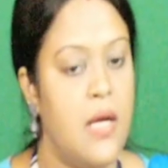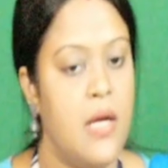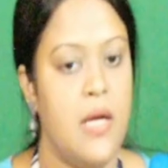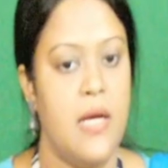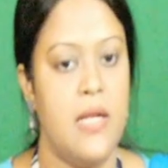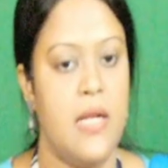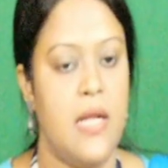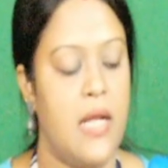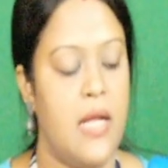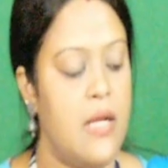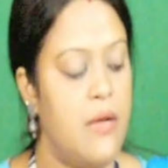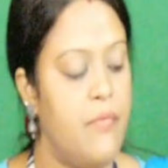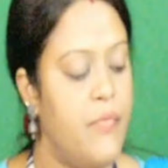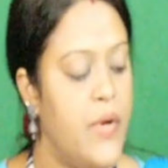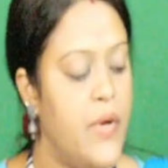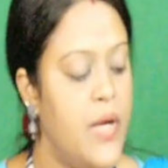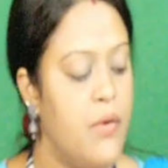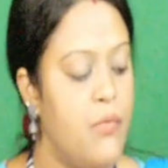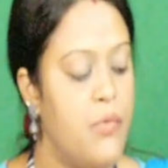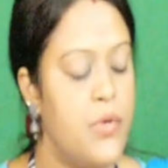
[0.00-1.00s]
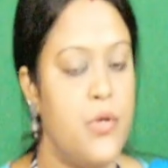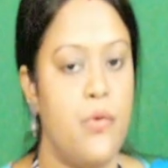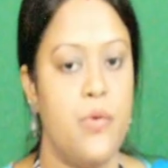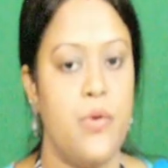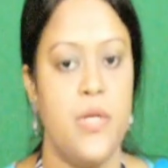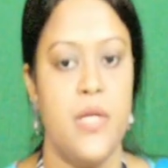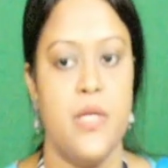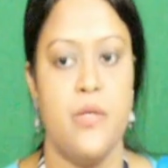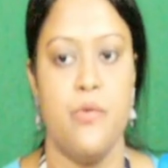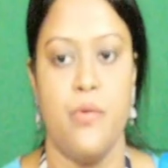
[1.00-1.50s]
In NFA we don't
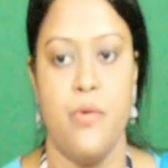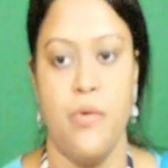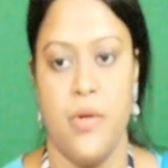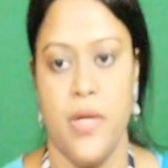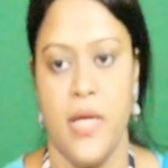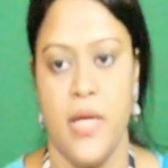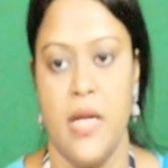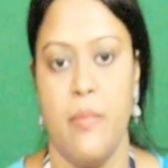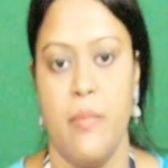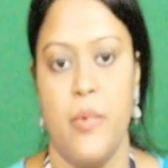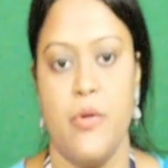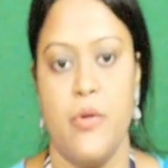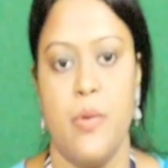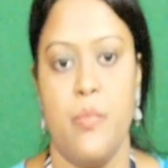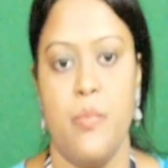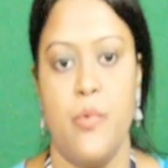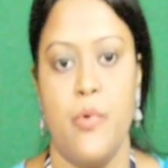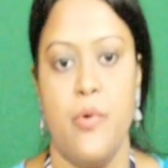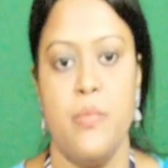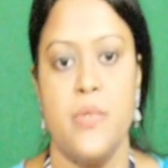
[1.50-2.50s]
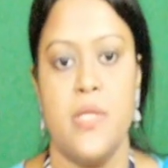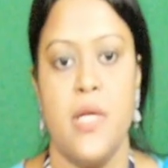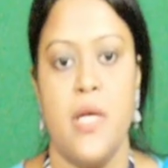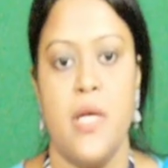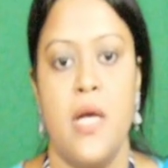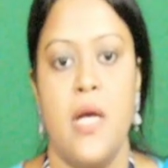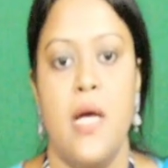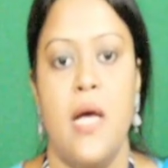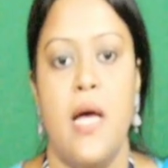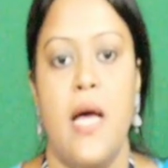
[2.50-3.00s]
need to care about the moves,
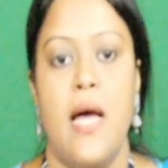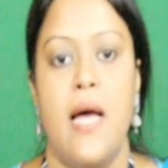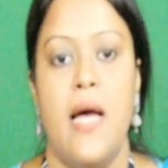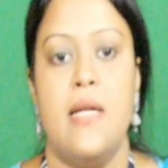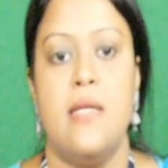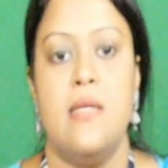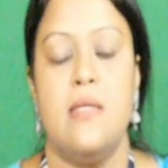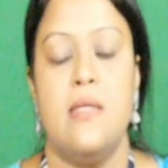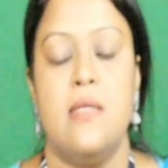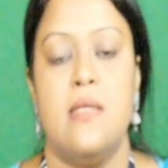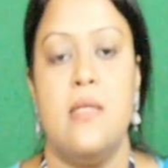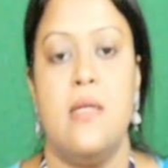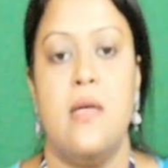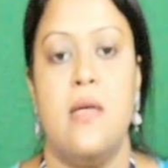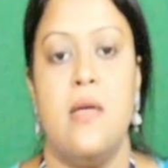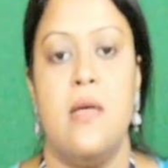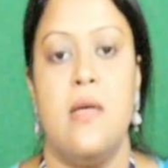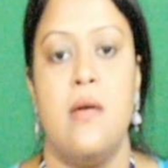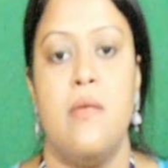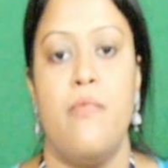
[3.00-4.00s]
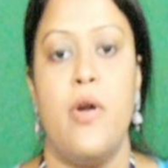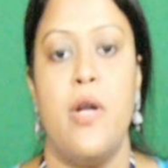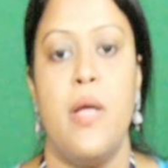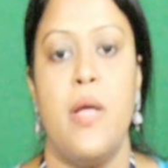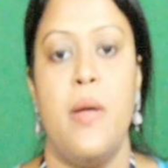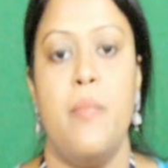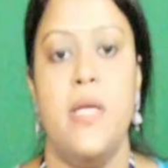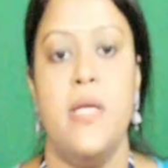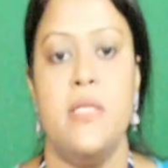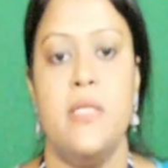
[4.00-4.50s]
and for
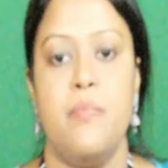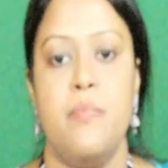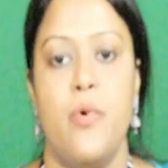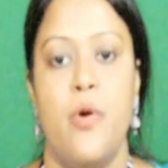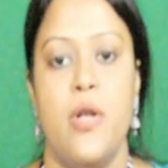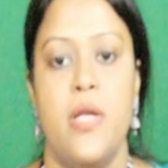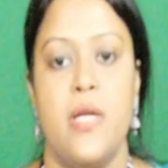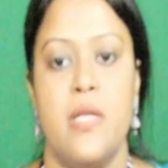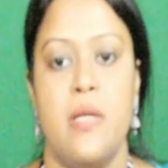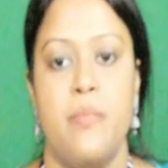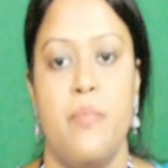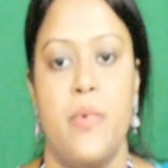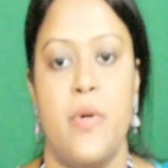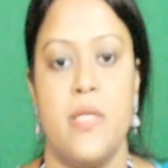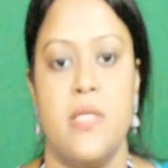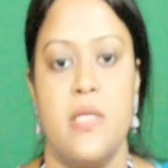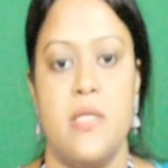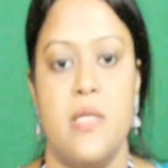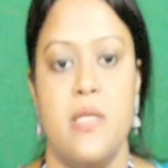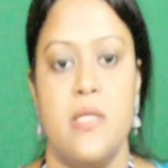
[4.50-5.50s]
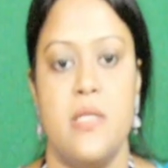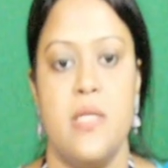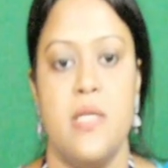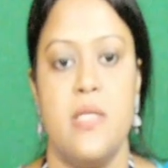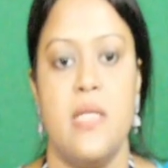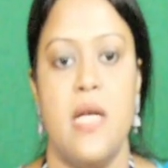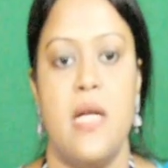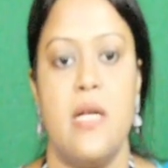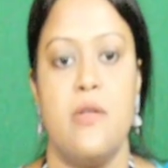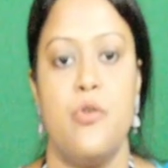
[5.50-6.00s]
every symbolic representation
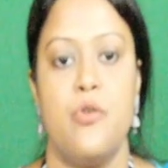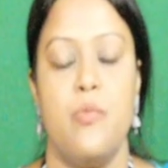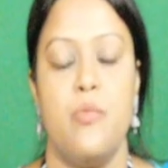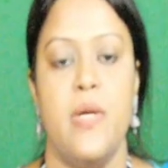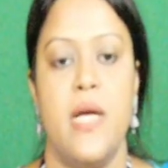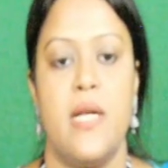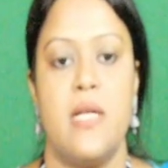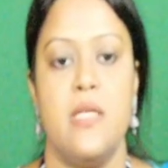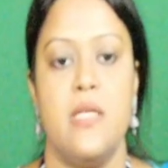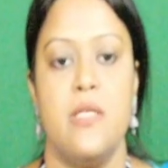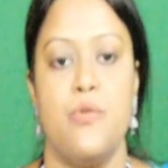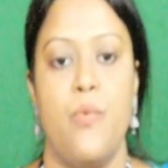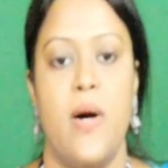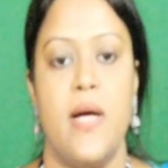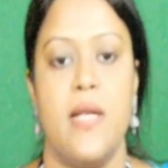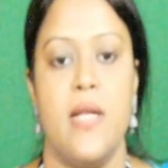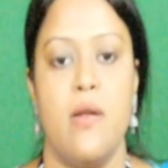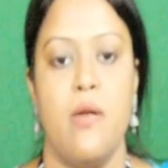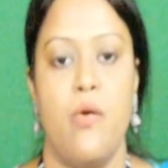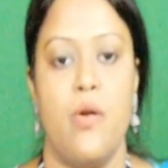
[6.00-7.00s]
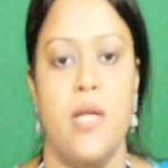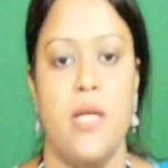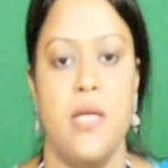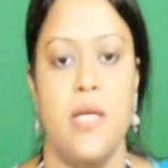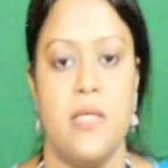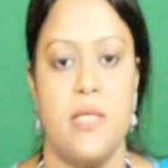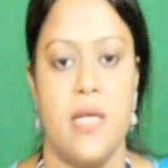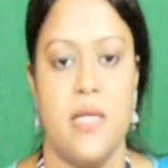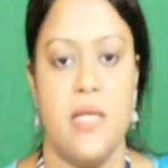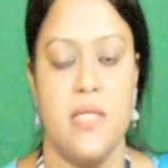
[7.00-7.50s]
there should be at least one and only
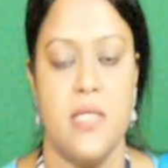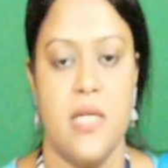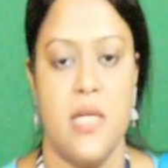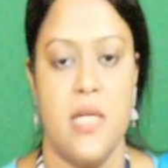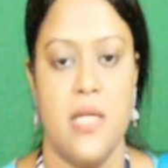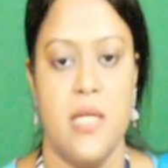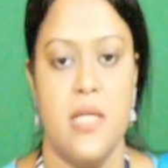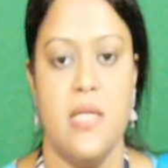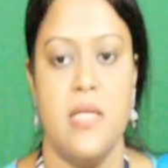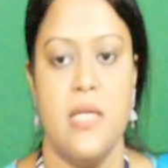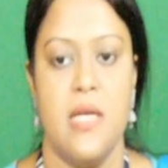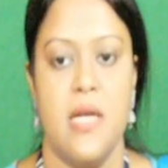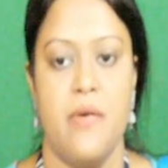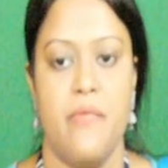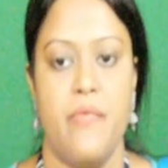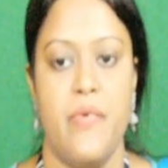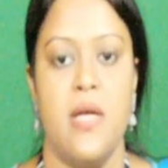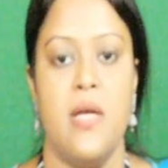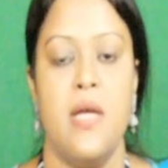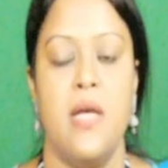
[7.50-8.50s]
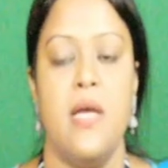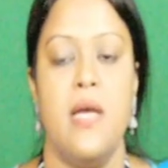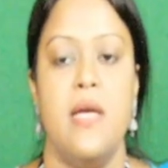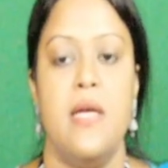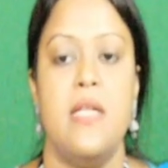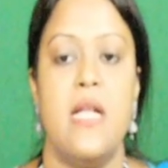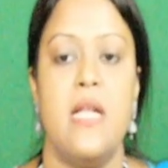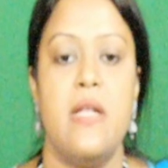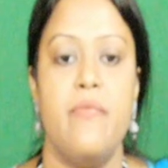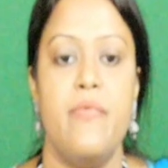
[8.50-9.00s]
transition in DFA. In
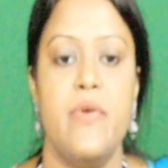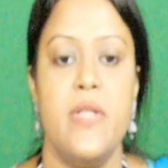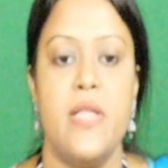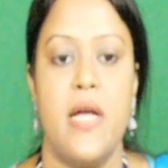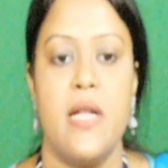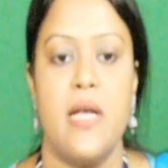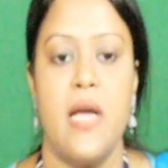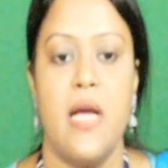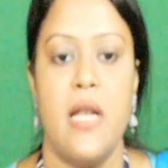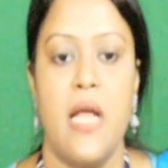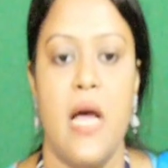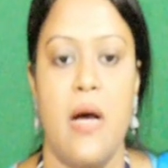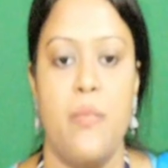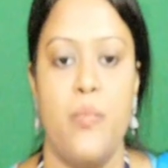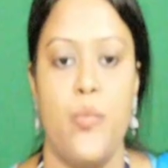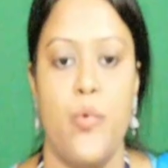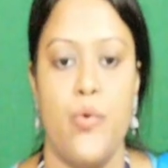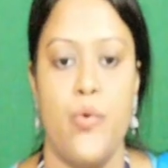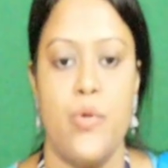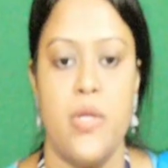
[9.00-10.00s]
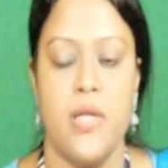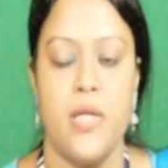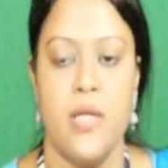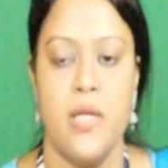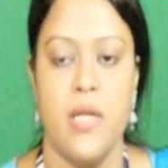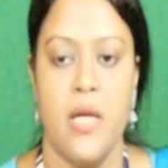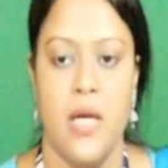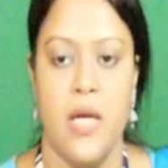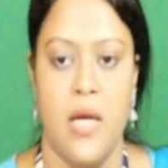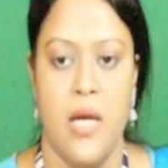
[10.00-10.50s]
NFA there can have more than
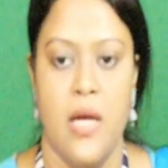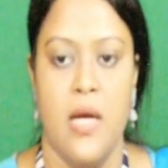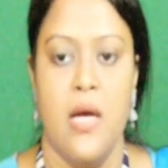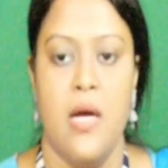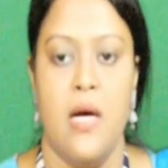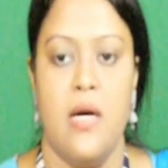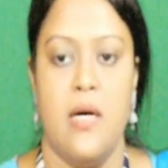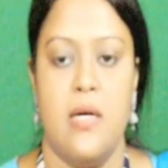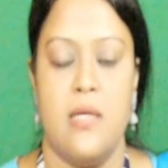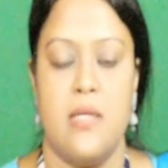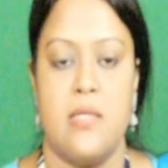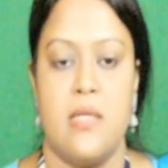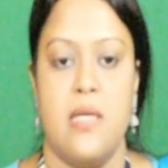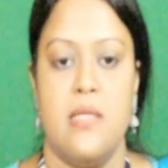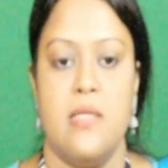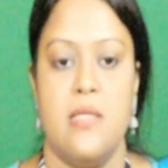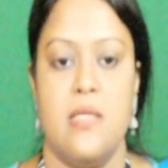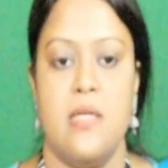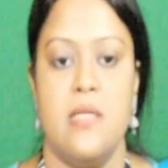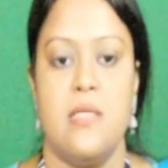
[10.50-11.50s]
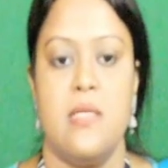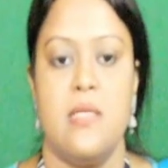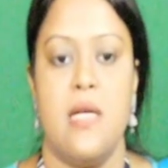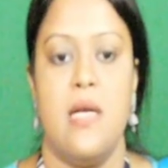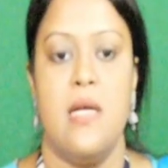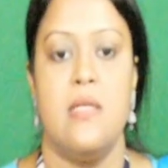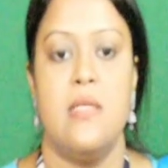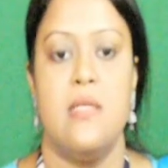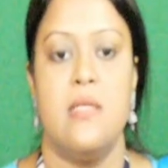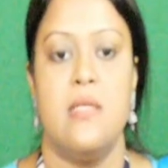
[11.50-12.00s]
transitions,
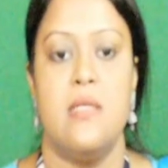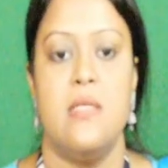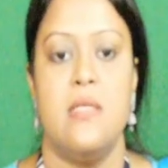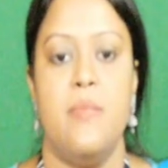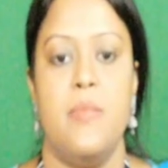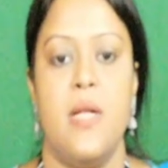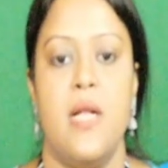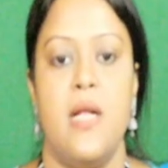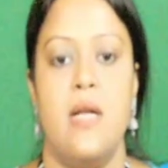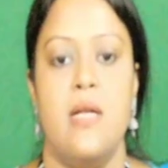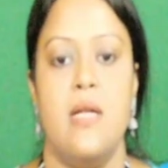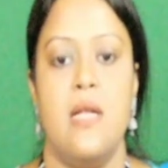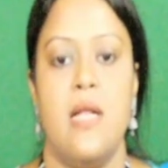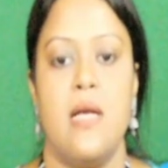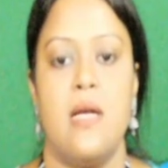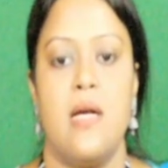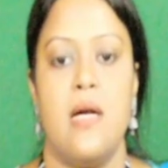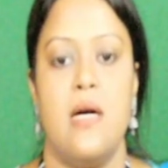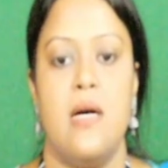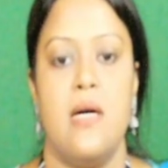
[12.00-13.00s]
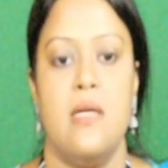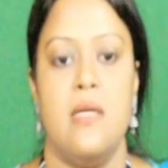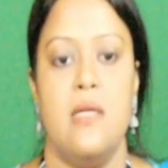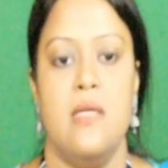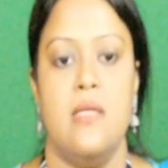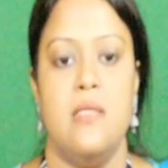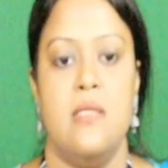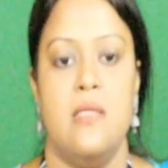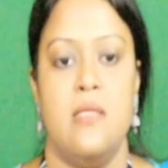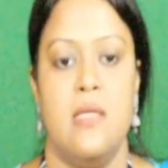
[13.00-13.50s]
and similarly like
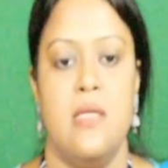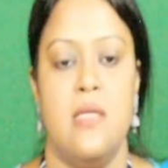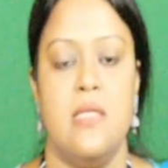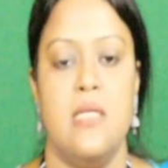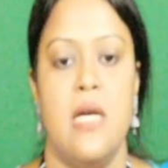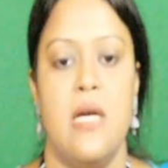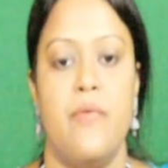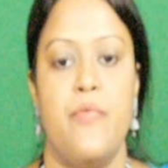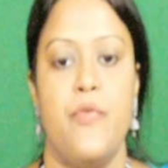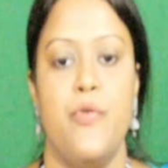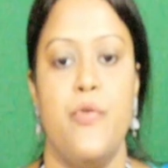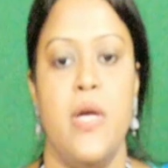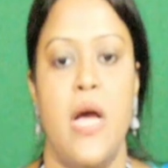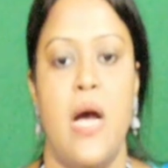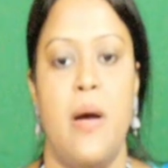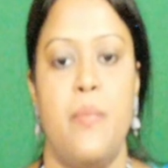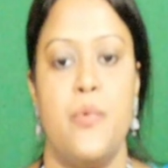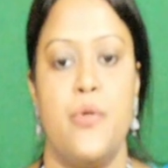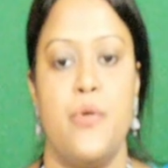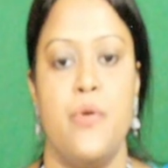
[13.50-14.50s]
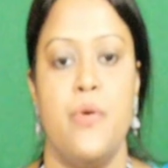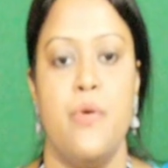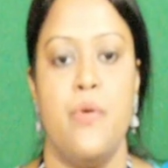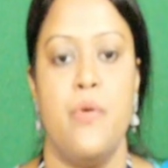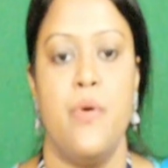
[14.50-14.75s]
in DFA we have to